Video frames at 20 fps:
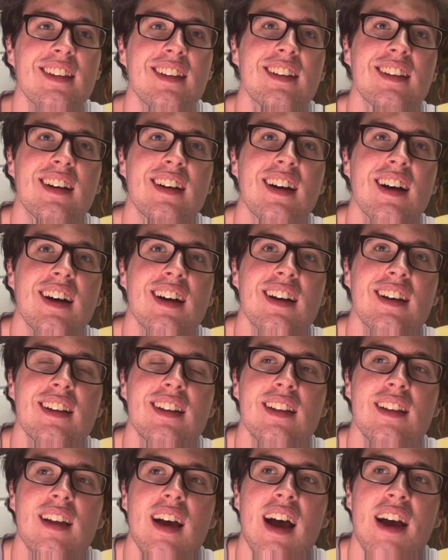
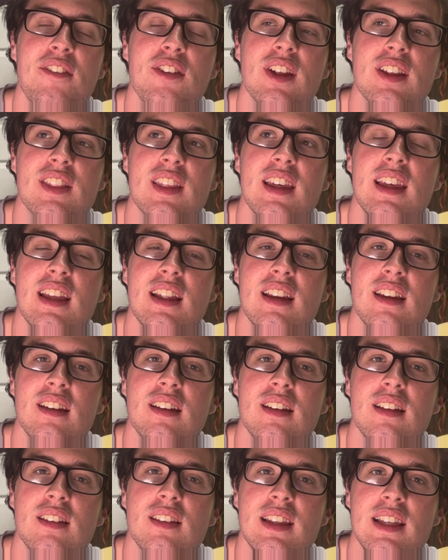I feel like the id,
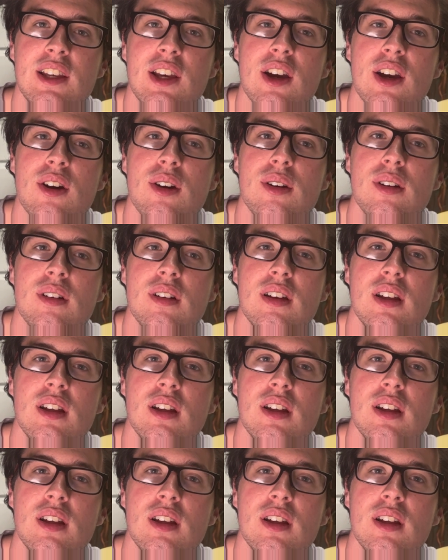the ego,